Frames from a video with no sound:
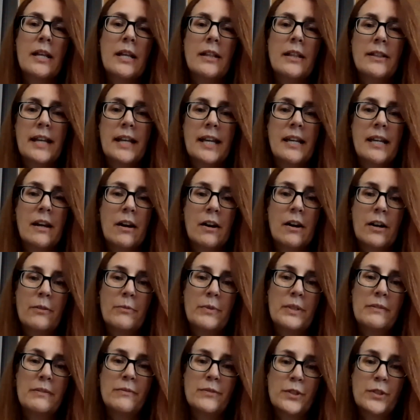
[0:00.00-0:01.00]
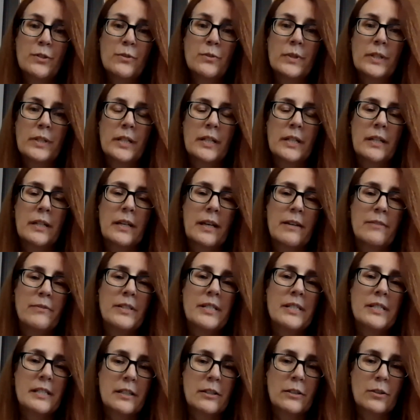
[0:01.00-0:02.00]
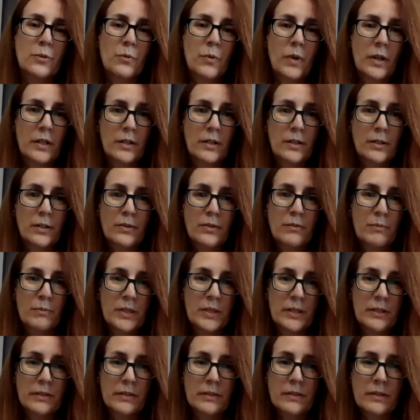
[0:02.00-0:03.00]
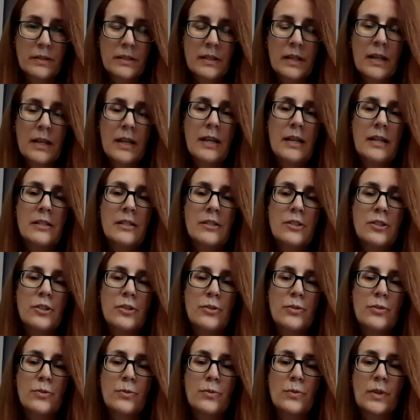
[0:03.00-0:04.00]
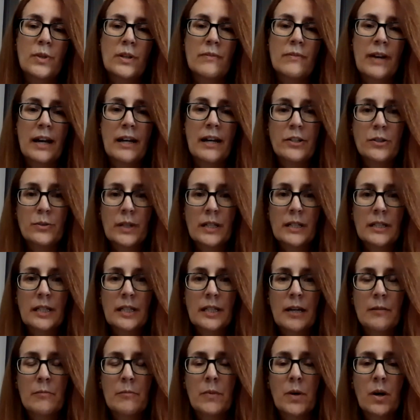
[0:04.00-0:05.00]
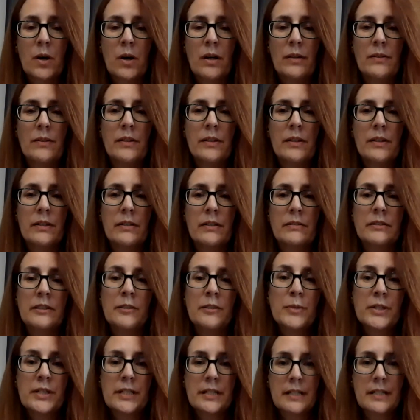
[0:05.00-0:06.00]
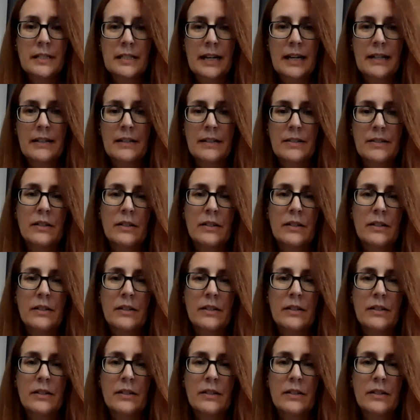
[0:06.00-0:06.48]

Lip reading: They are reviewing every single one of those bills to evaluate them on their liberty status.